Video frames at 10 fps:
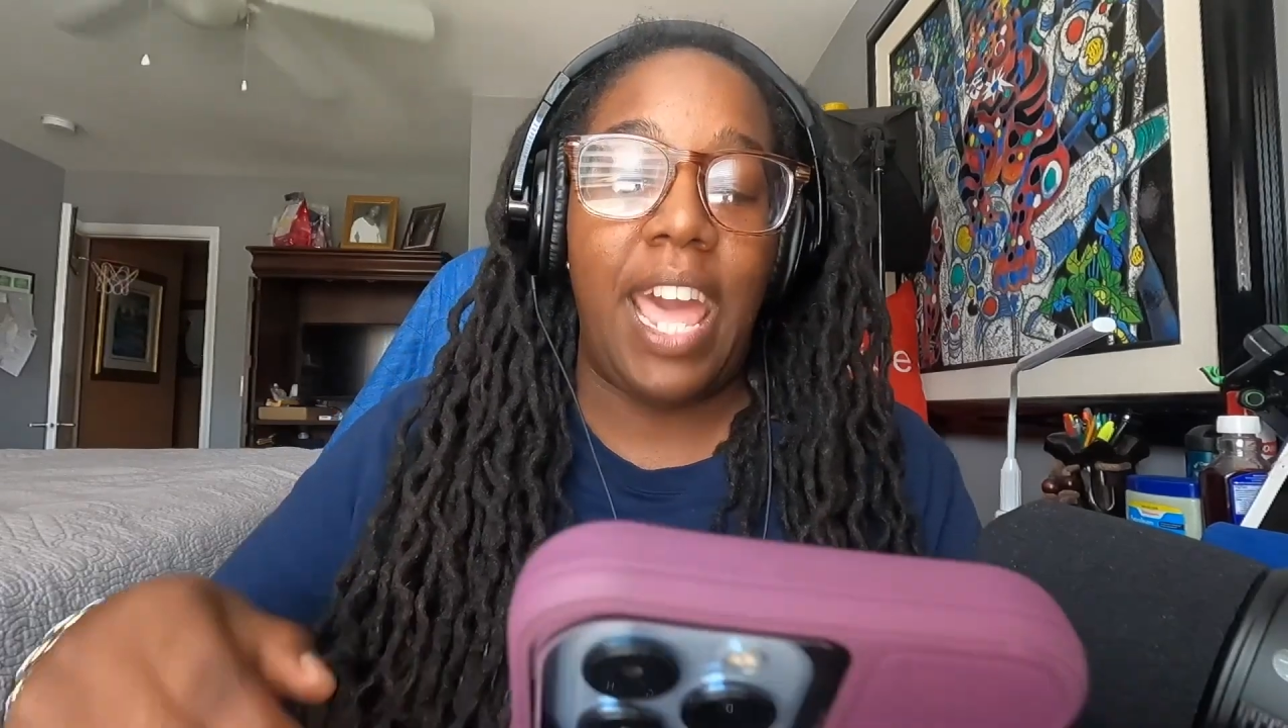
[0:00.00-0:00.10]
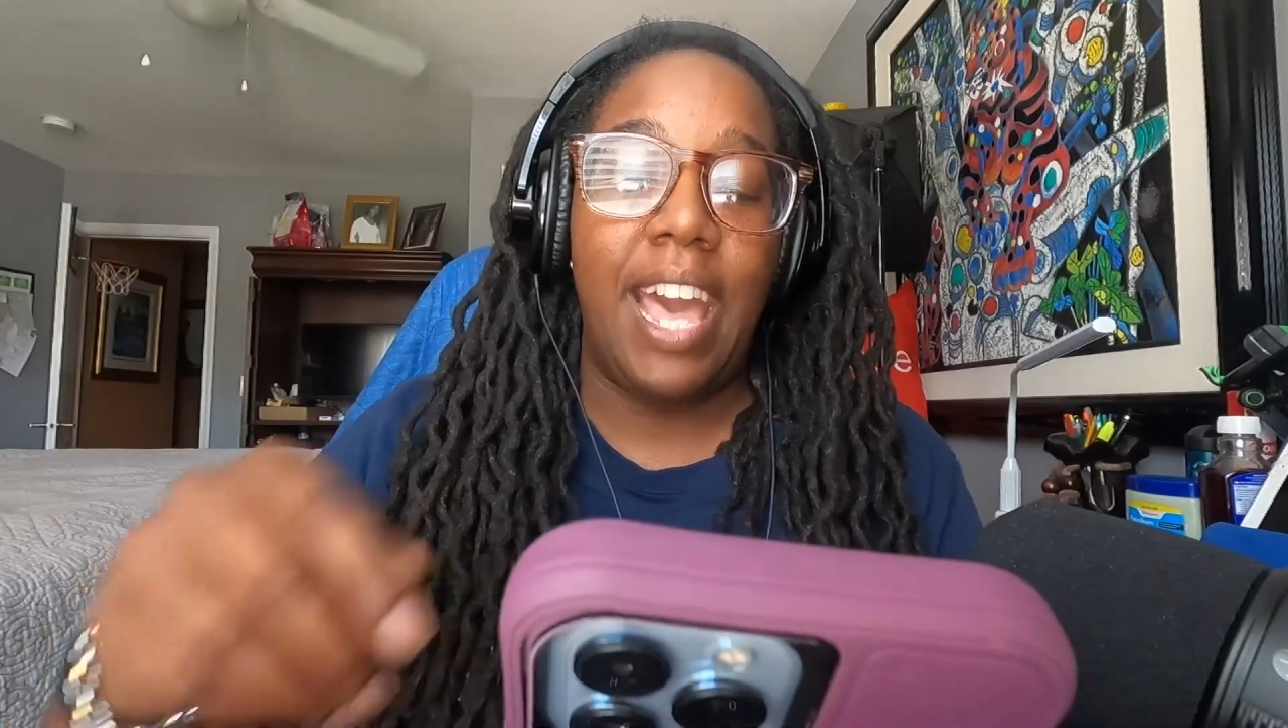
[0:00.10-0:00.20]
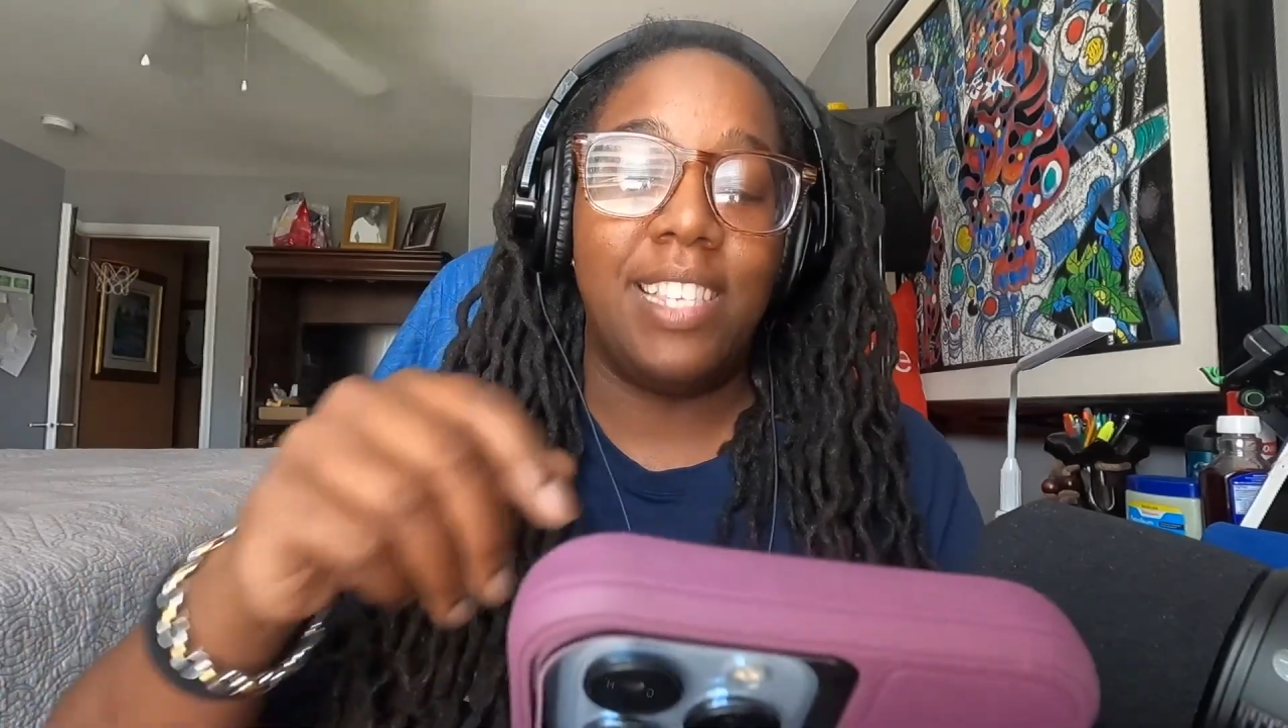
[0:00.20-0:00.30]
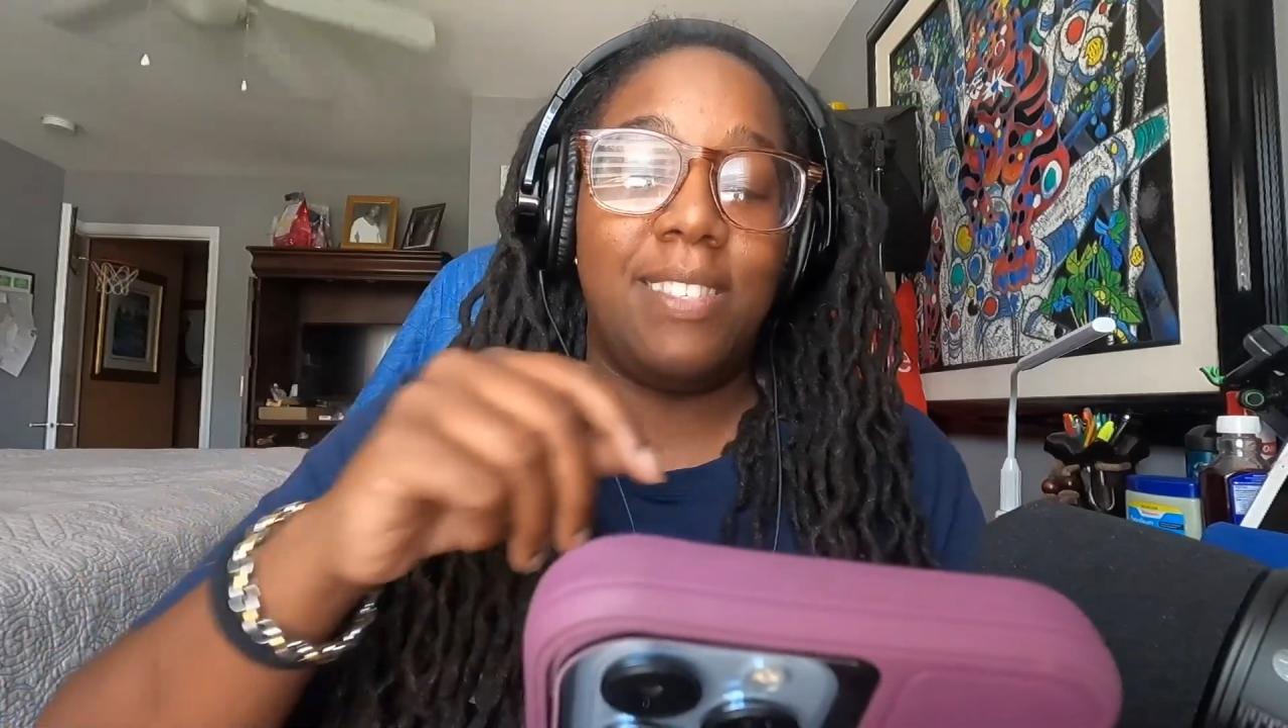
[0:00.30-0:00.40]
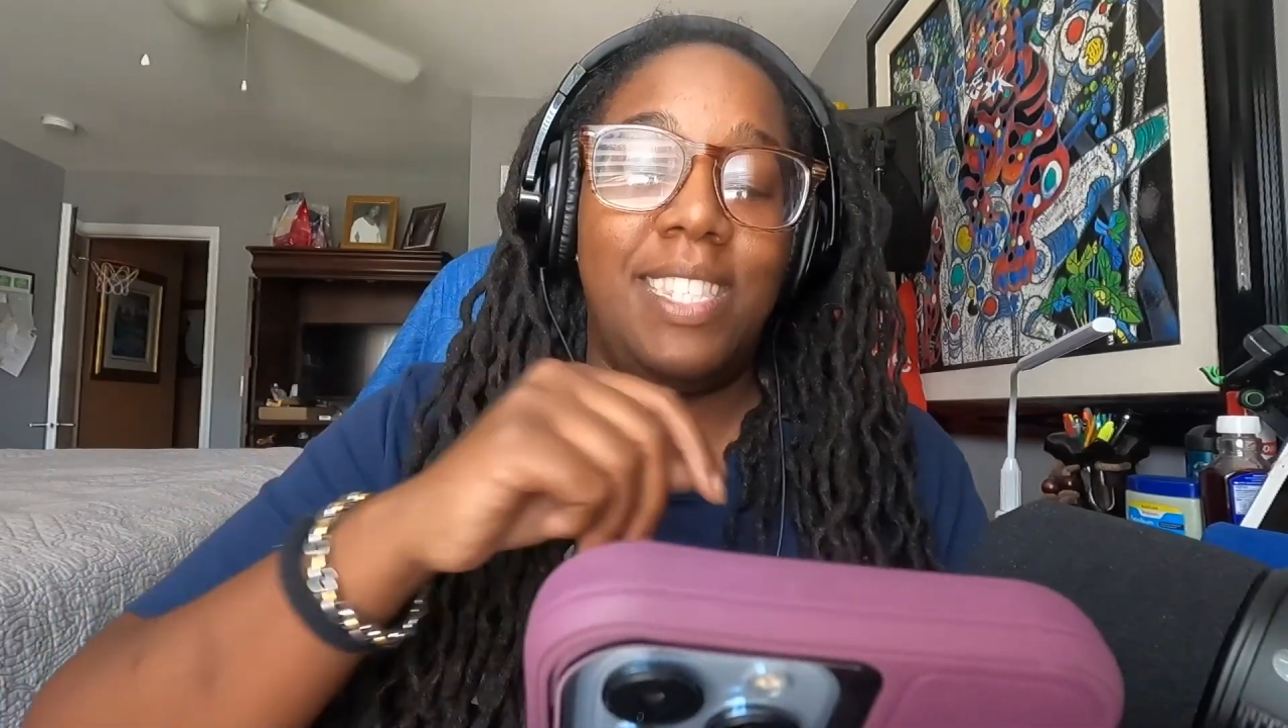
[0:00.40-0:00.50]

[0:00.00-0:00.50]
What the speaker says: ass